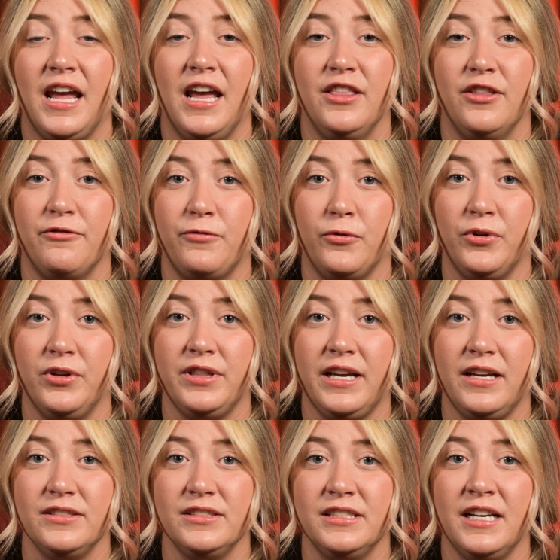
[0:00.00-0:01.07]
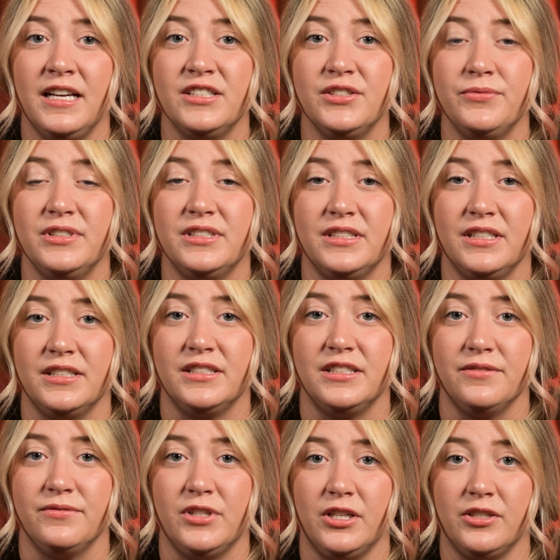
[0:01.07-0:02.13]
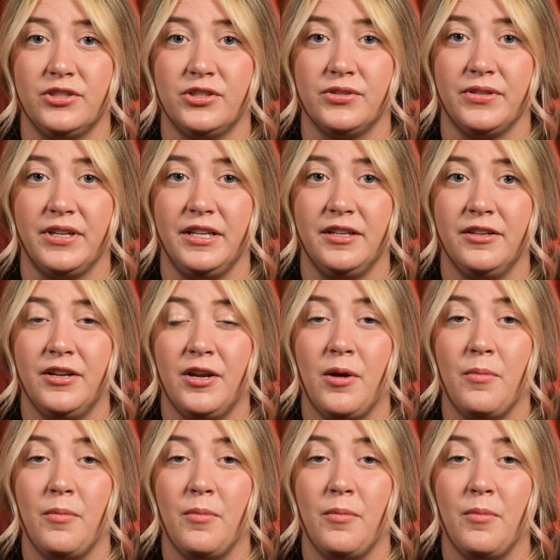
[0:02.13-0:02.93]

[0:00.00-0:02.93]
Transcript: and the 4000 has a resistive touchscreen.